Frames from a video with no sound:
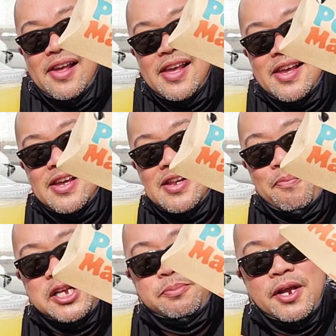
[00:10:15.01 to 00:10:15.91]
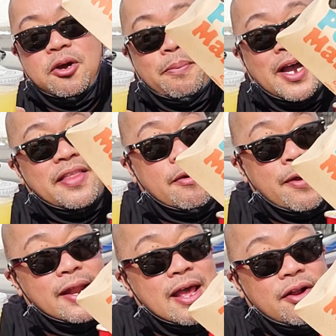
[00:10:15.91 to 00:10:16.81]
and peach mango pie. They
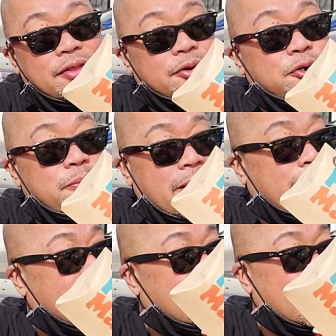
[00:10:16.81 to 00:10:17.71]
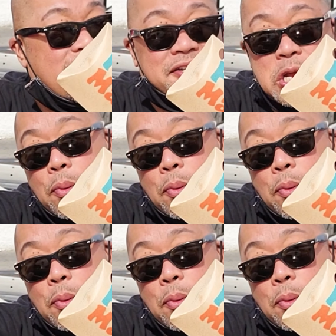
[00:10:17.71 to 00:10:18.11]
ran out of the ube pie, guys.